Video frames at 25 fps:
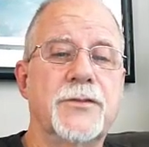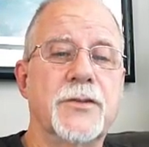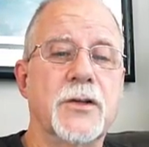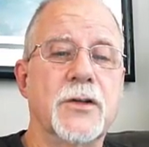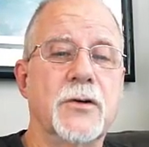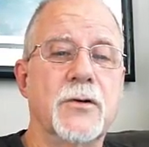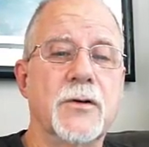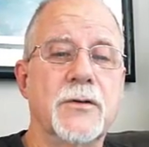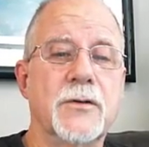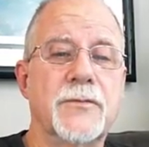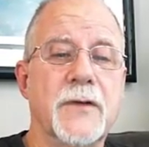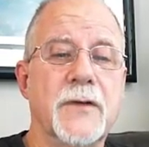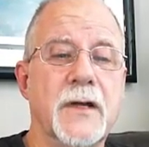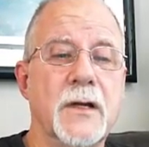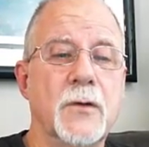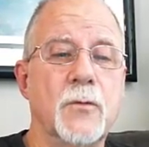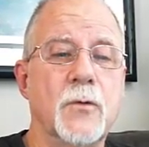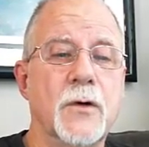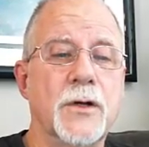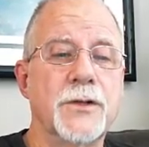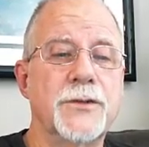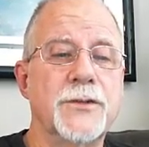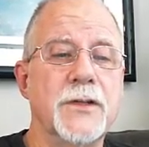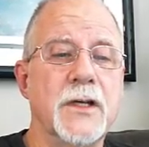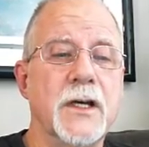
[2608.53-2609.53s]
and so if
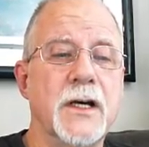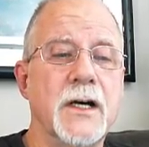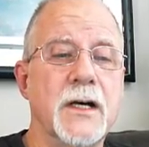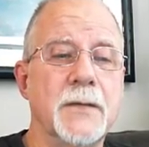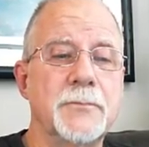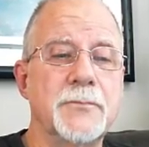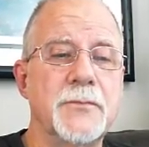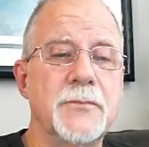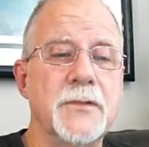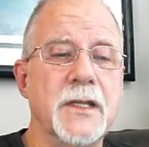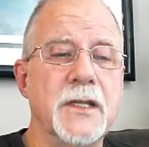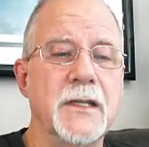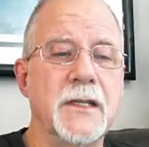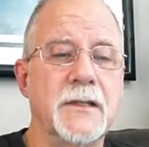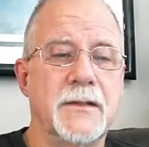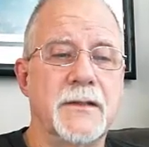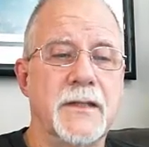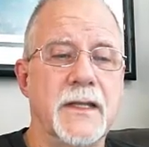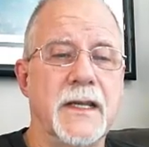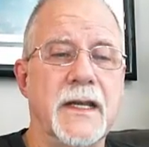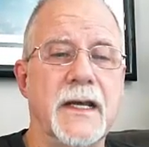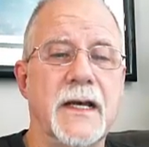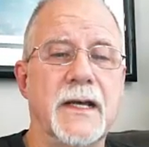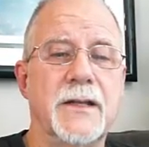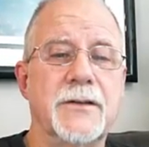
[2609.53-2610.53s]
I want to
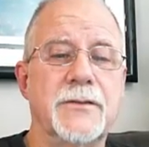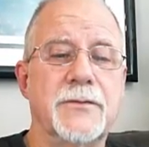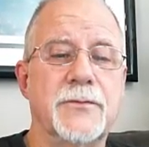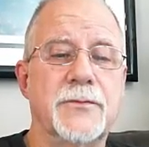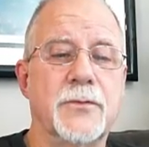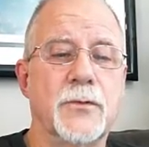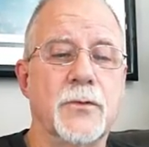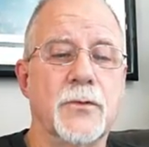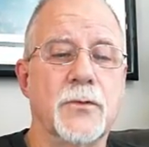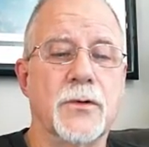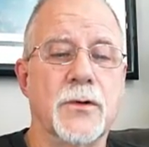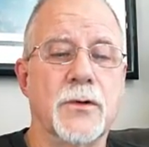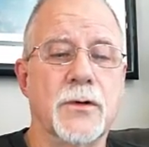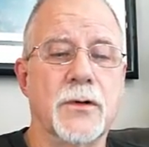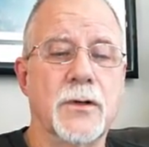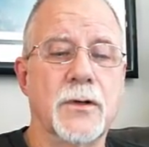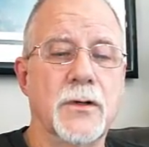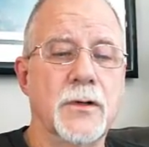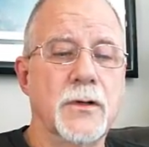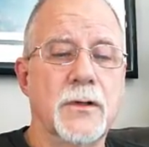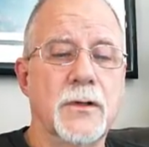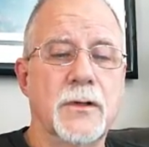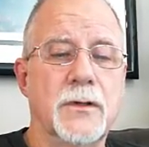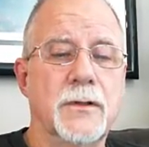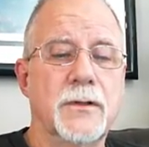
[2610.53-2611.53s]
update that
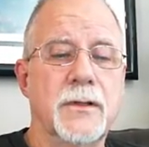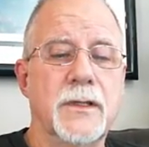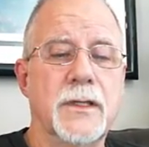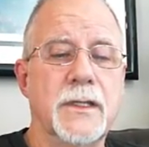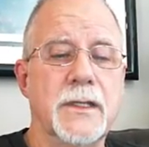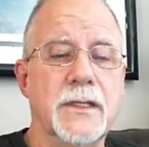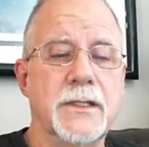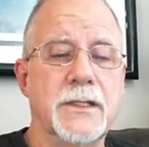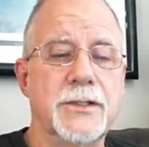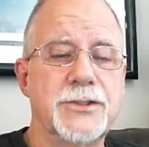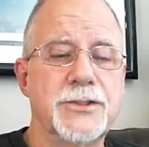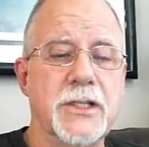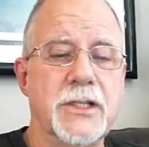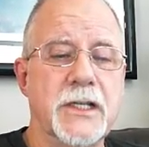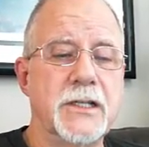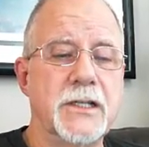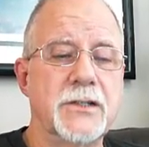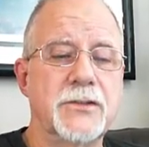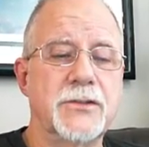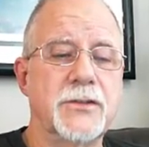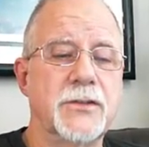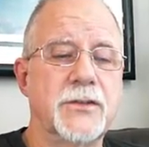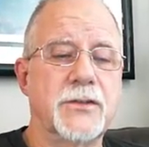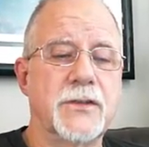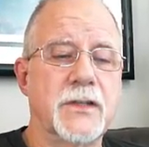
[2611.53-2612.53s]
for any
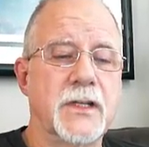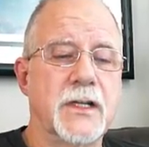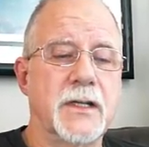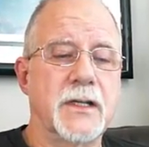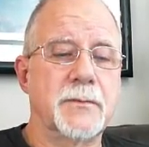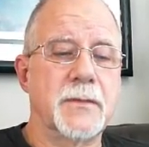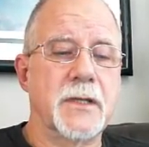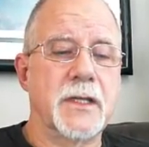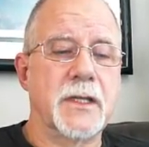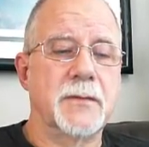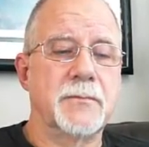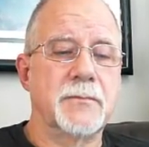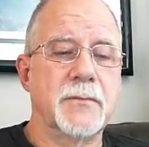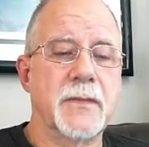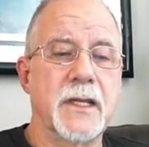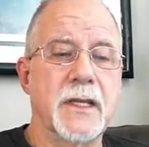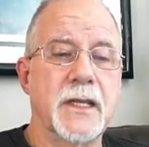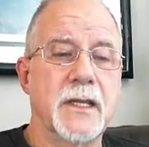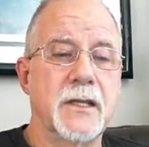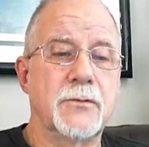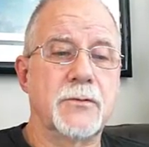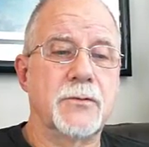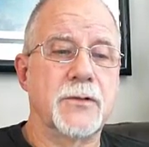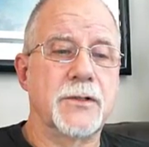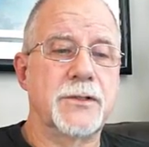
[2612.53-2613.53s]
changes that I may
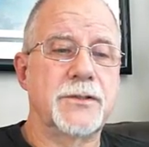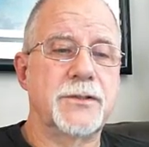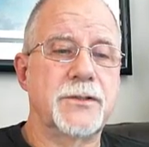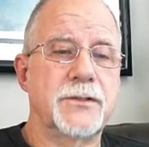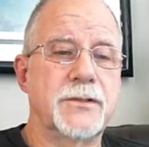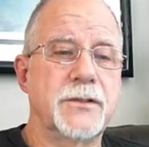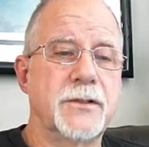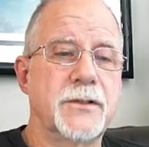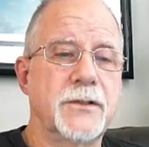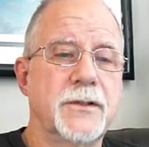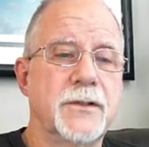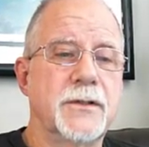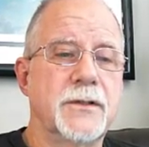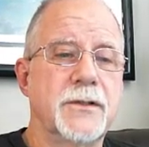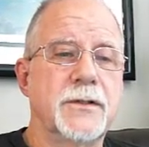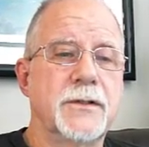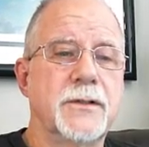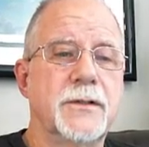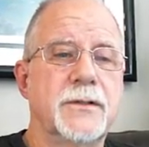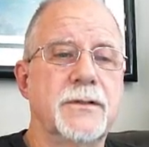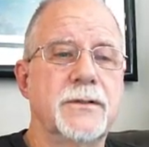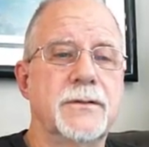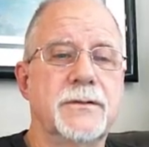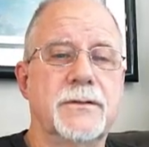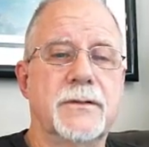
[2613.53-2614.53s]
have made, which
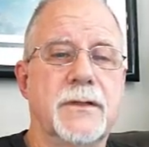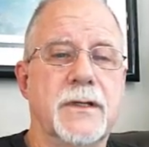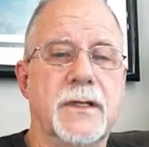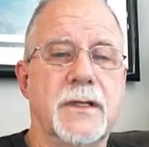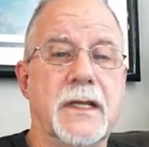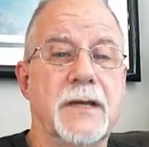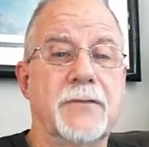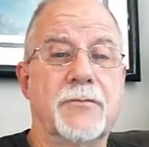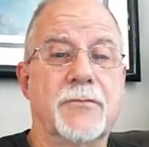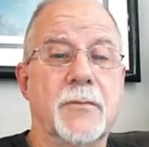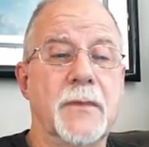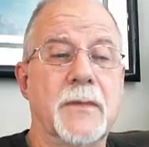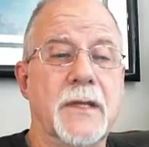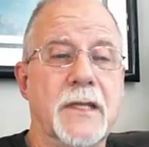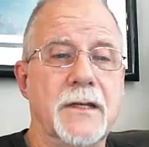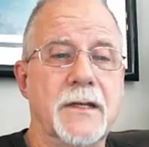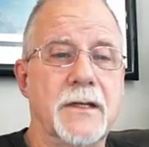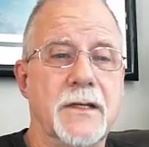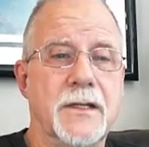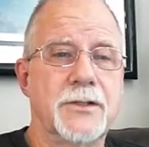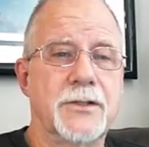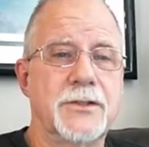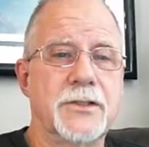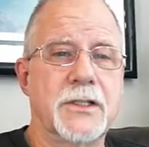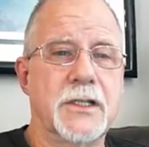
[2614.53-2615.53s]
I haven't
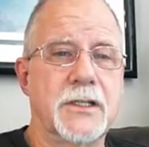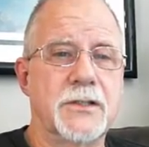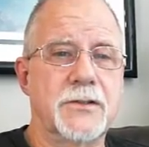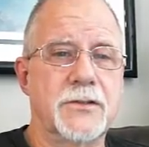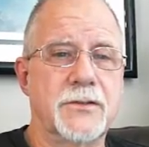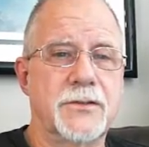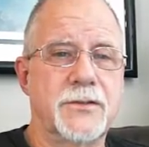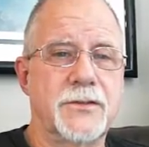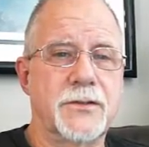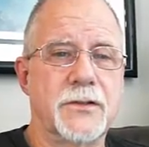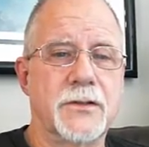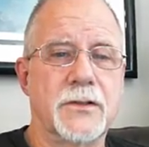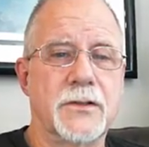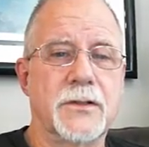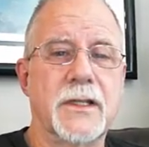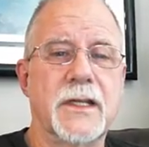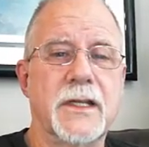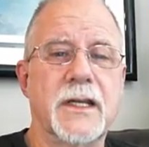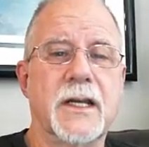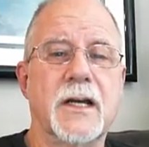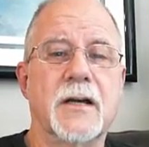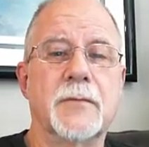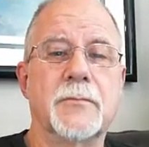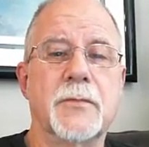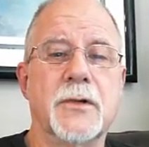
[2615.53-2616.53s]
made any changes to
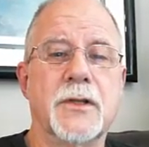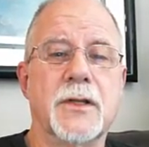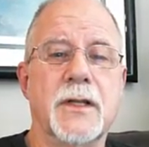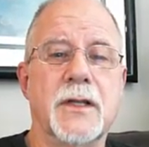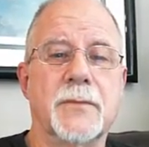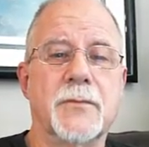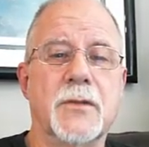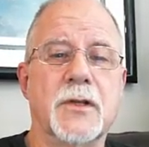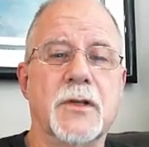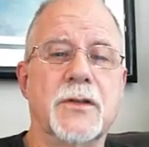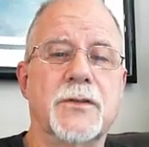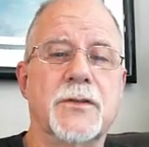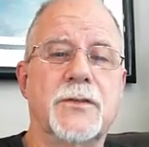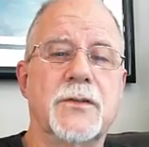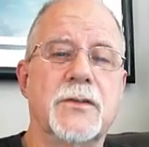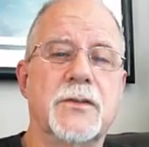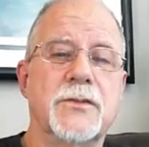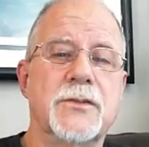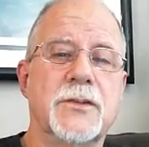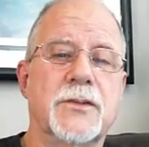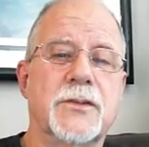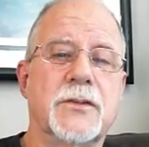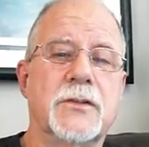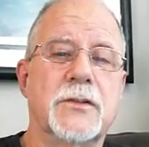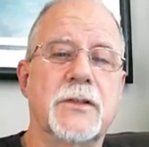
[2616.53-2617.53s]
the layout, but I'm going
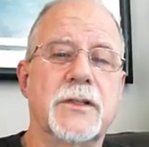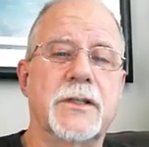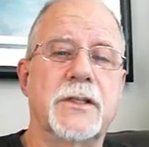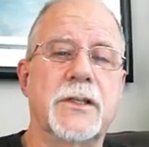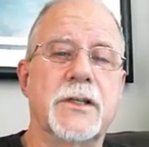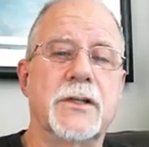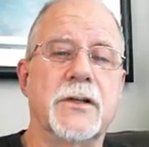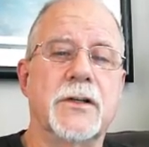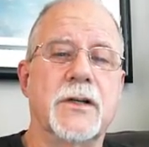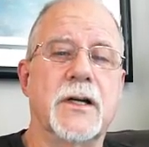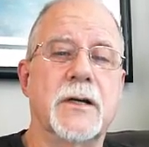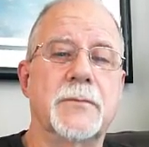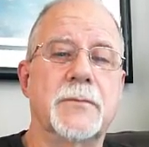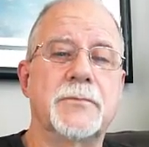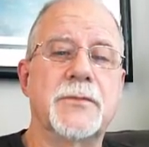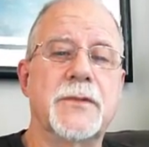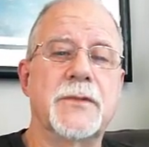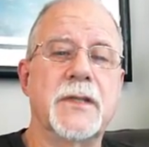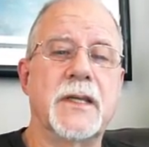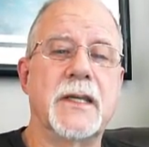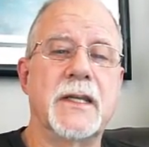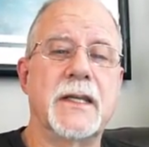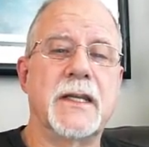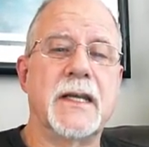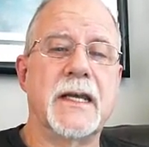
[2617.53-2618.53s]
to just click here,
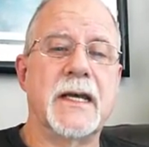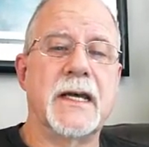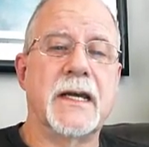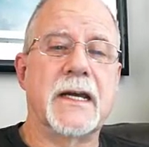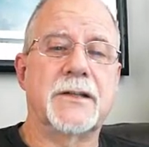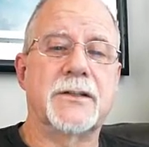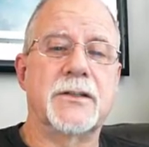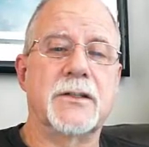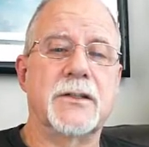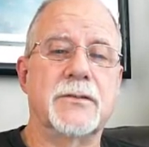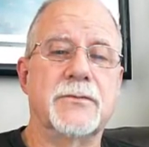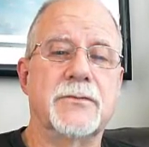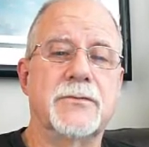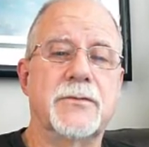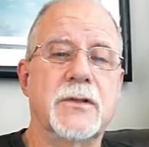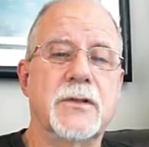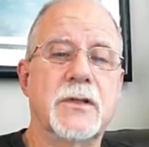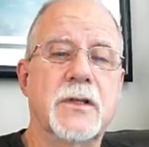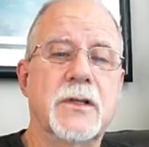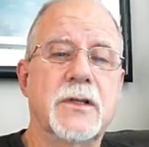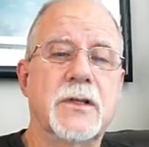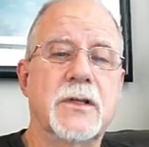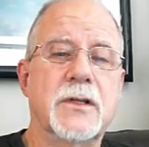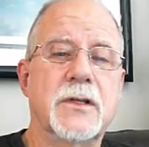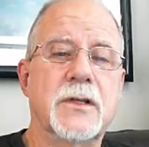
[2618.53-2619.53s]
Update
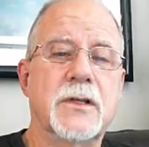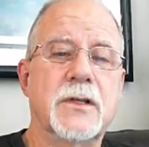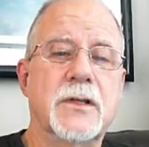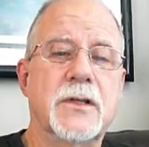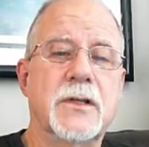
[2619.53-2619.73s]
Active.